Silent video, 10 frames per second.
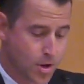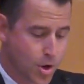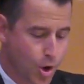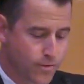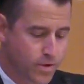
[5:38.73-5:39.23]

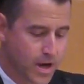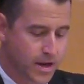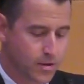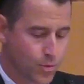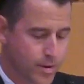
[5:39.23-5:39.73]

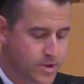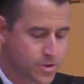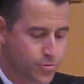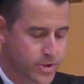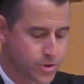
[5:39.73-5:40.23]
overnight
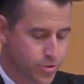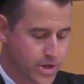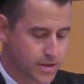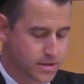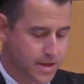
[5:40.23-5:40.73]
women's retreat